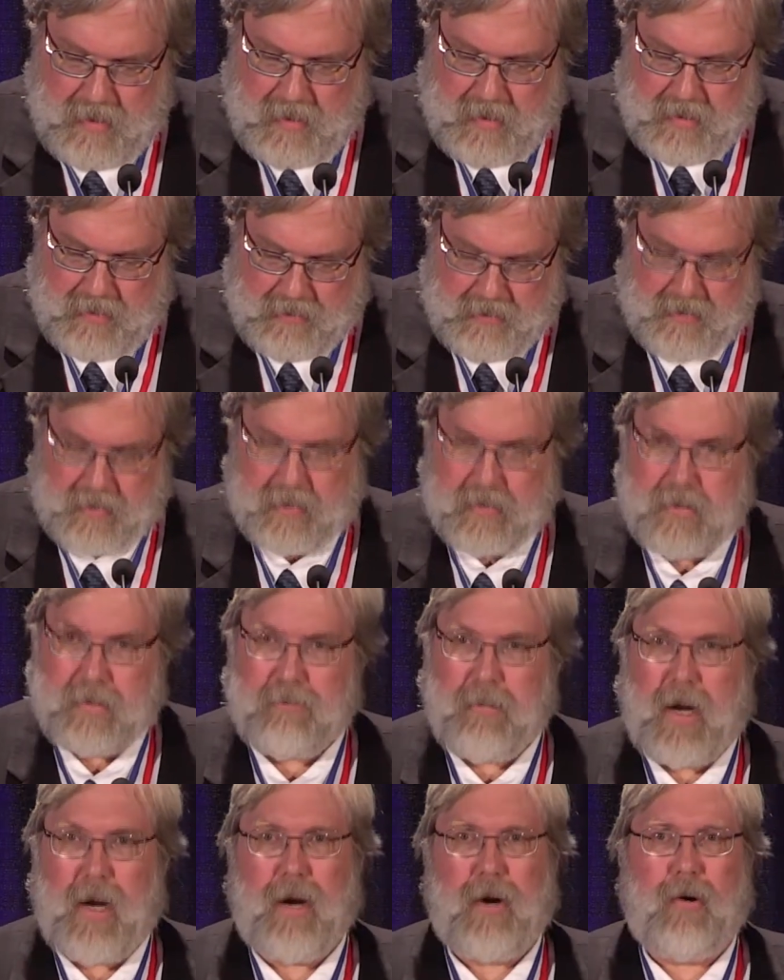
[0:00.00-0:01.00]
The
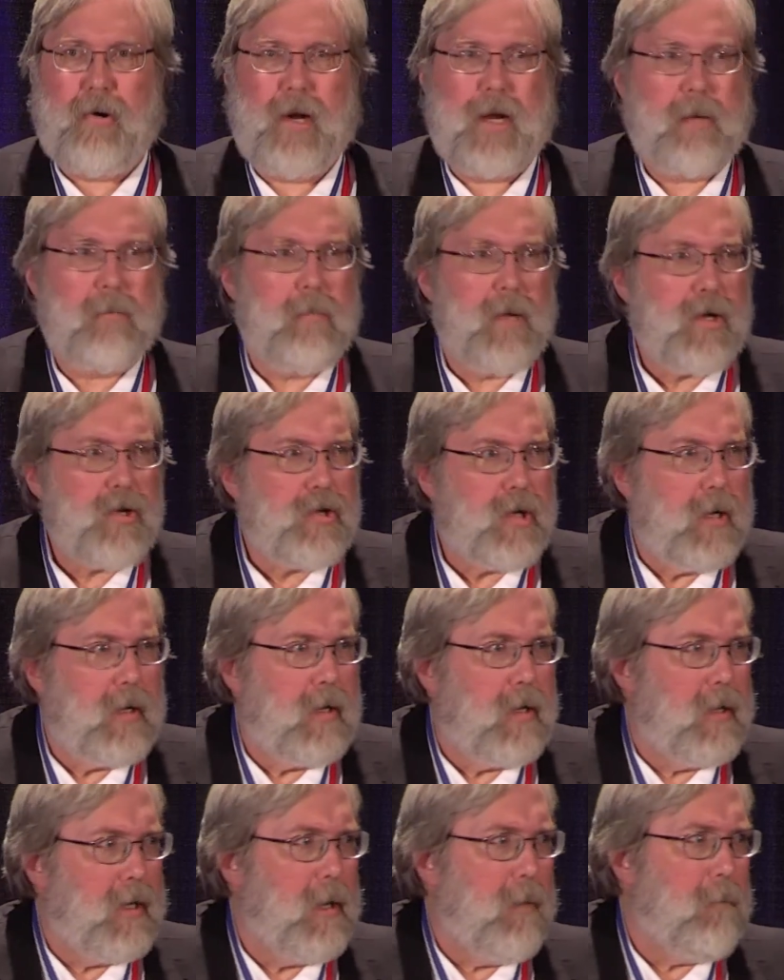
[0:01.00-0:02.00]
inspiring mission
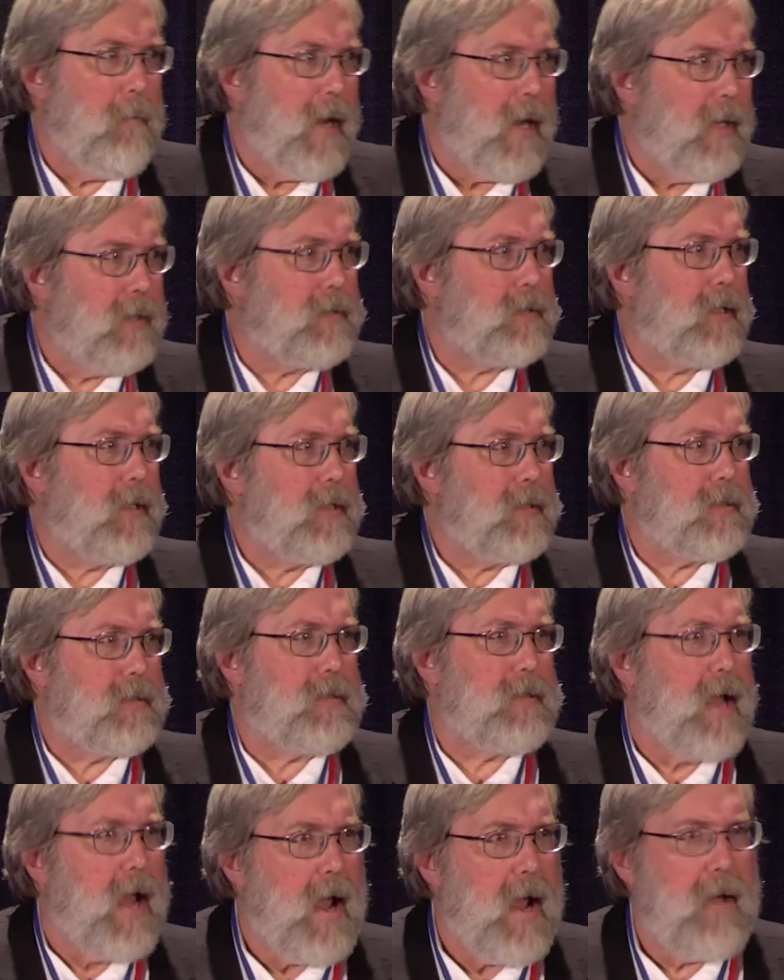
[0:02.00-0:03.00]
and the amazing
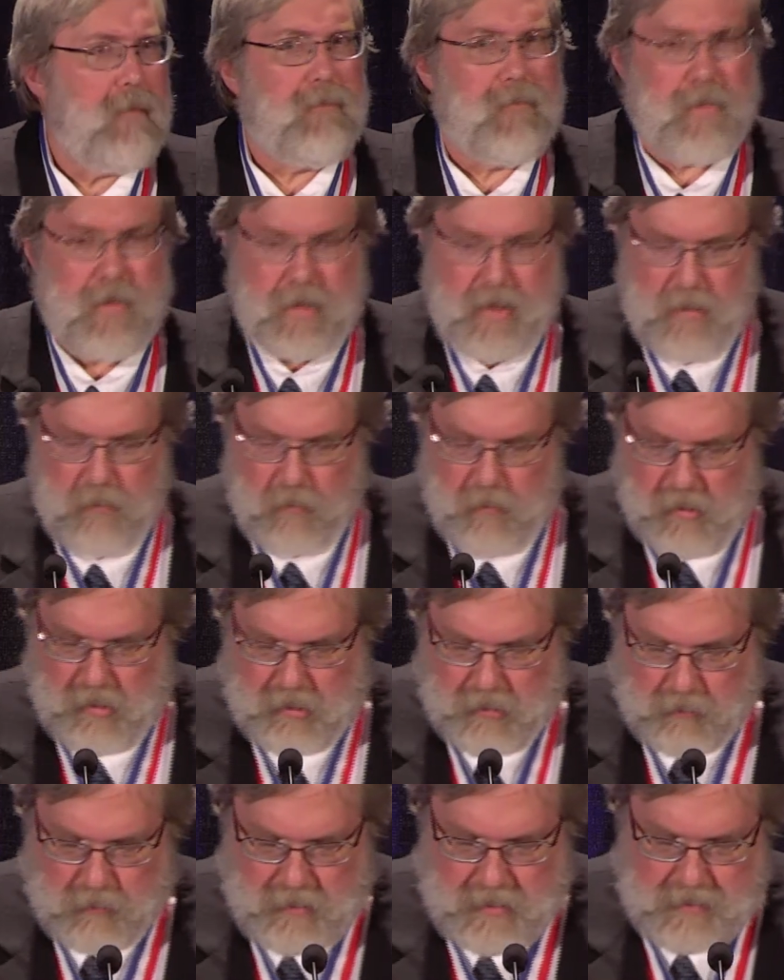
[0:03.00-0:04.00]
staff that I
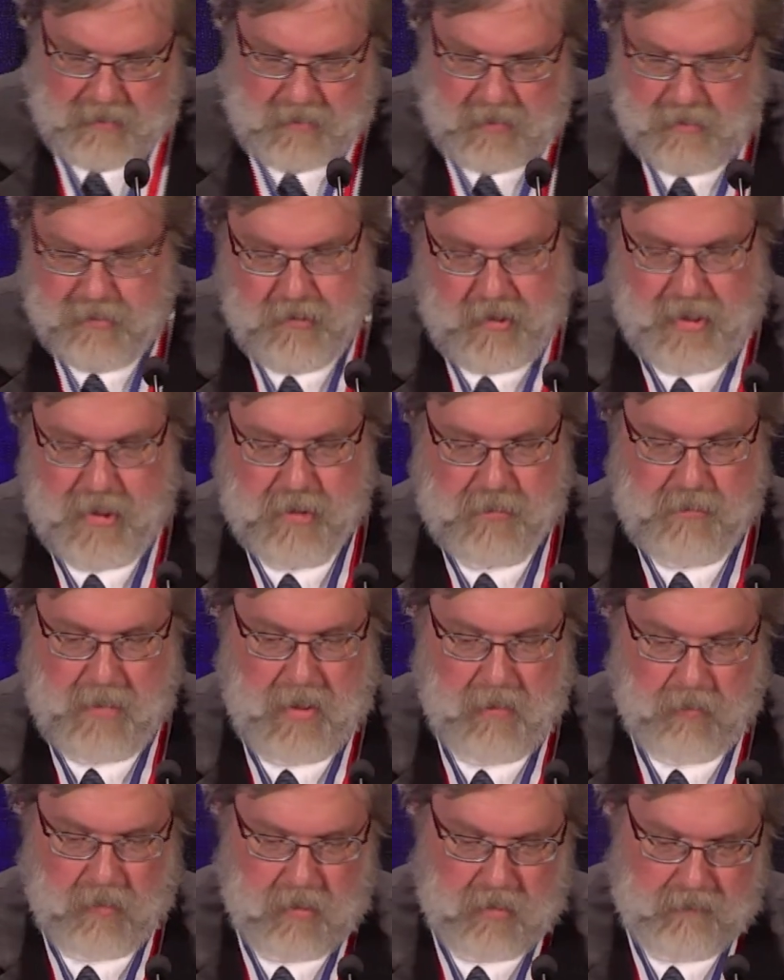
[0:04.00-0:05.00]
worked with changed my
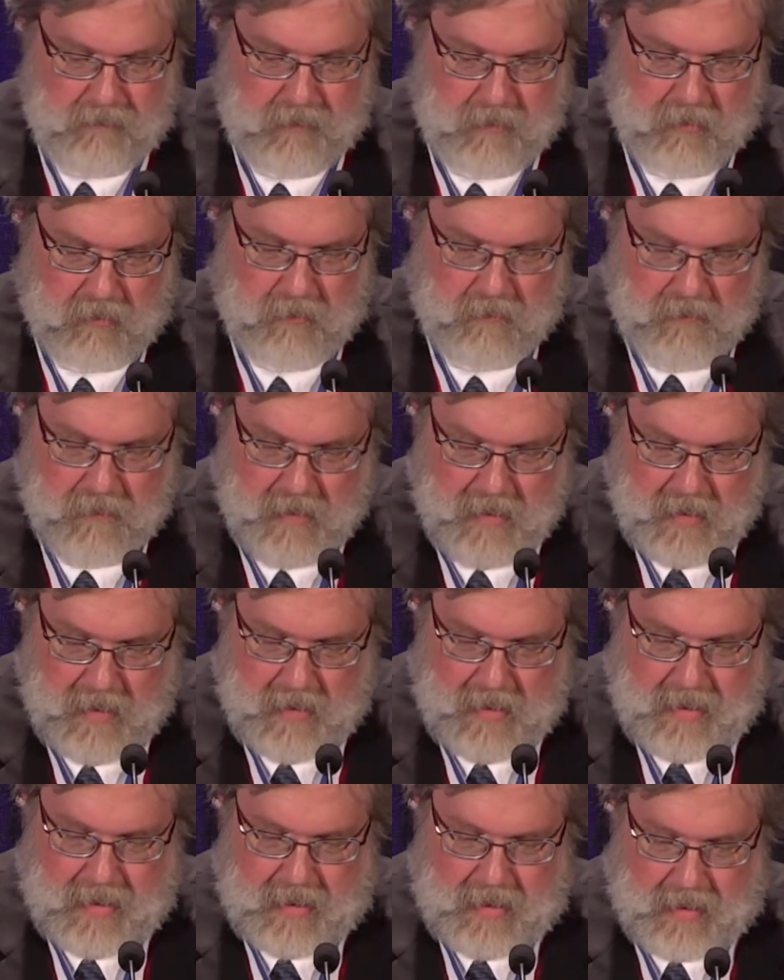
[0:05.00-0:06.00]
worldview.
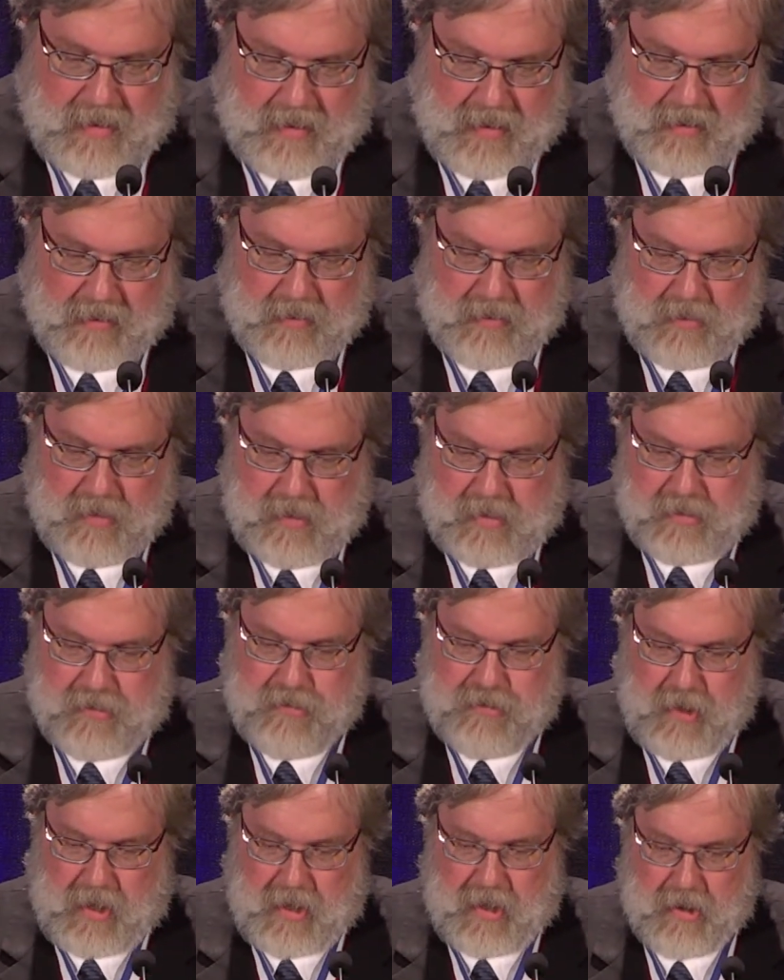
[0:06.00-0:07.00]
And it
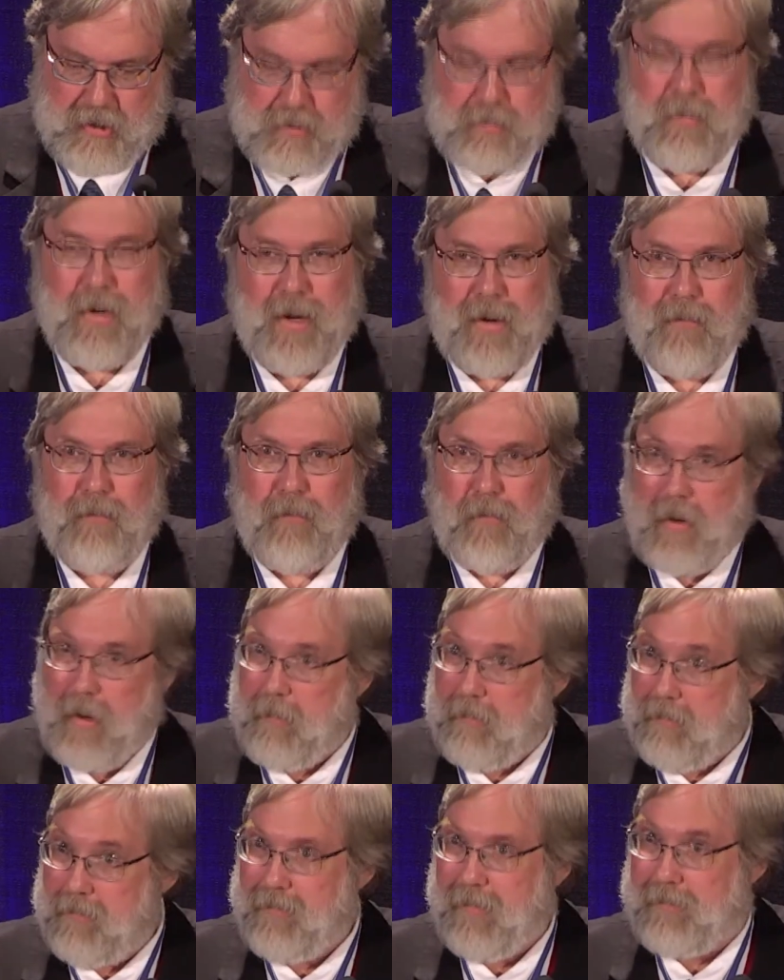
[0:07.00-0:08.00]
changed me
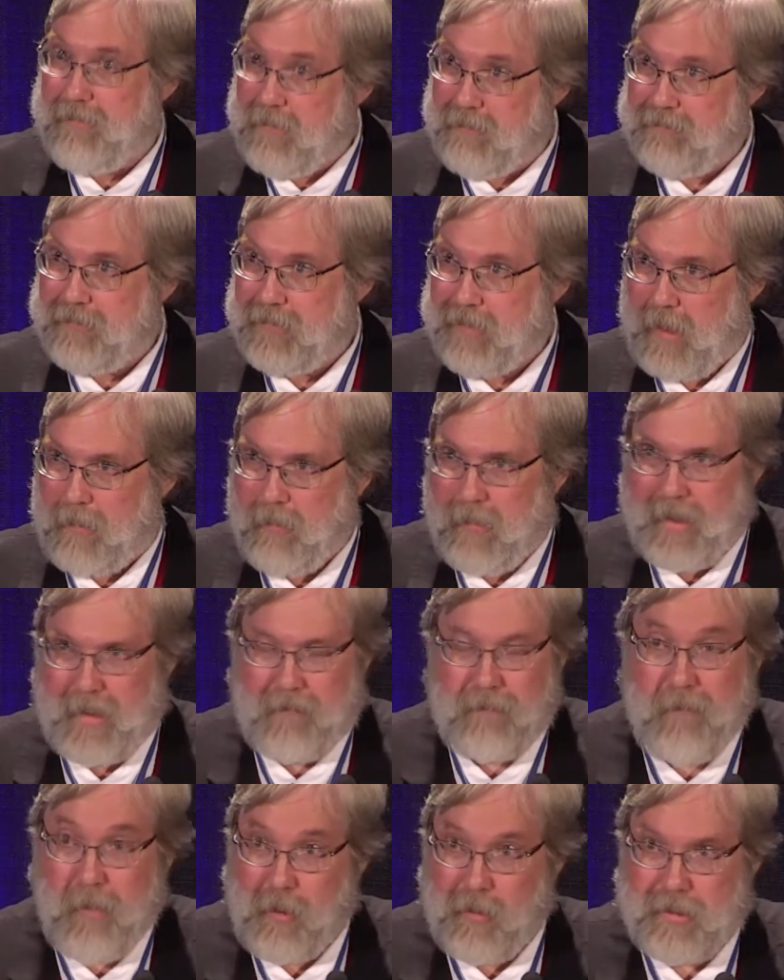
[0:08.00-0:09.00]
from somebody
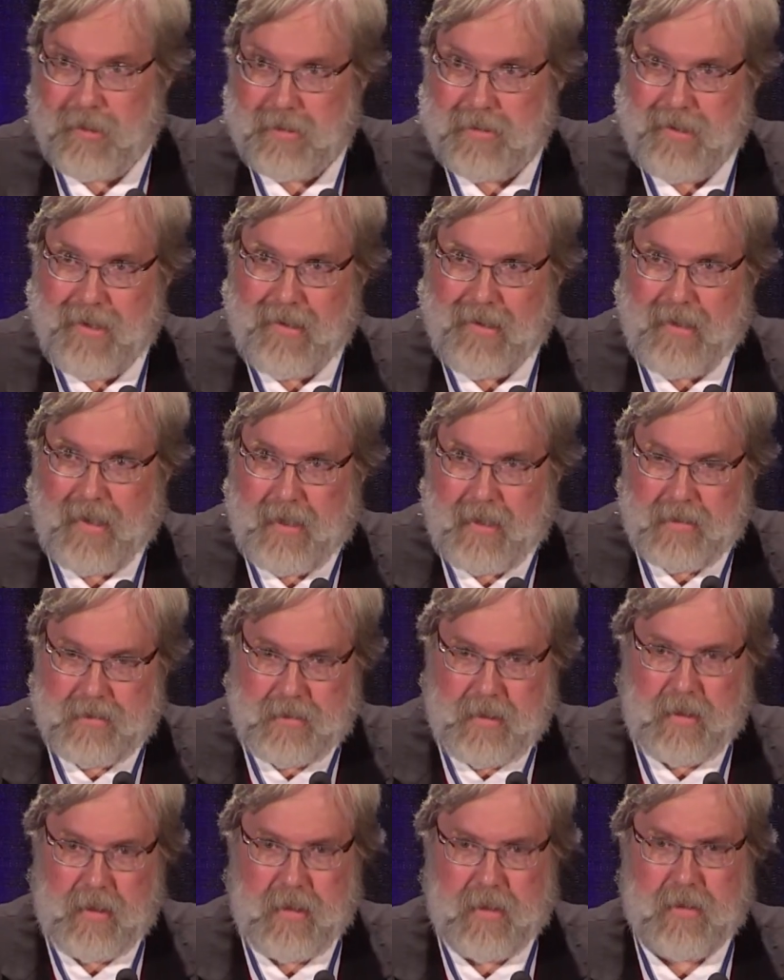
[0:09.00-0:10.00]
focused on
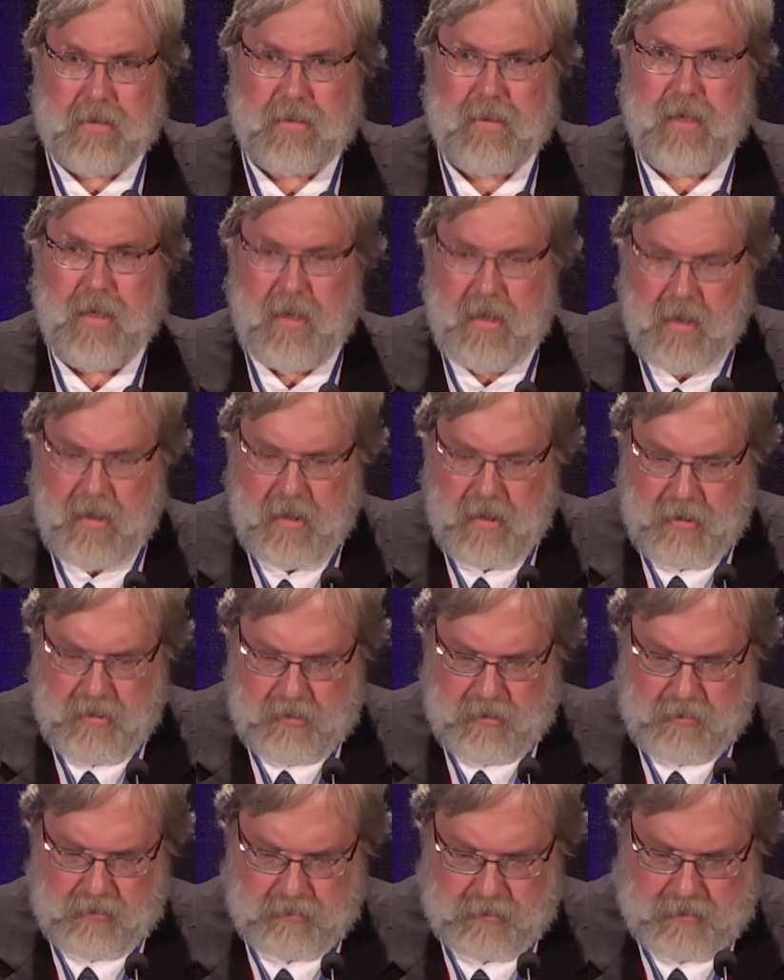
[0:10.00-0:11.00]
laziness
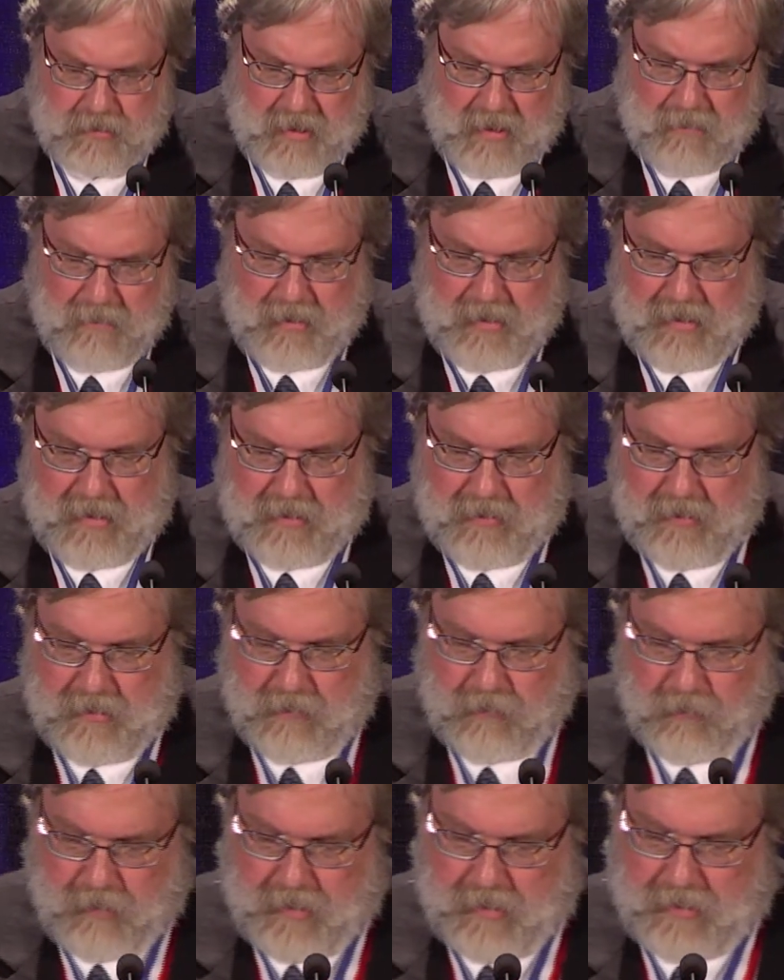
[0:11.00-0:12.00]
to somebody
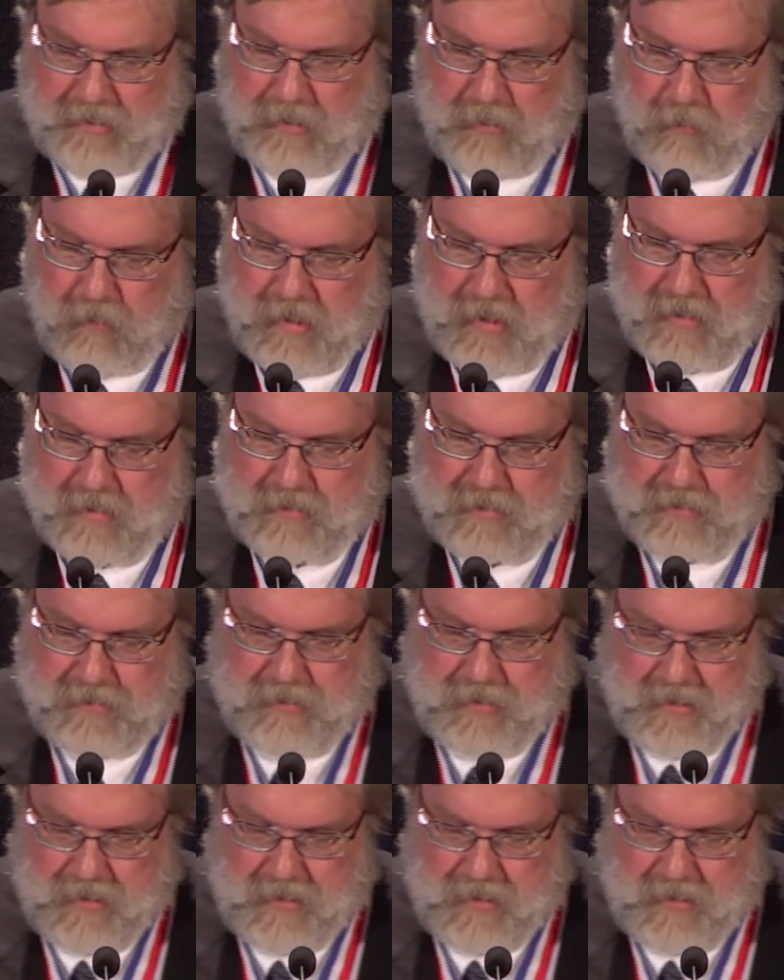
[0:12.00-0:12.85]
that really was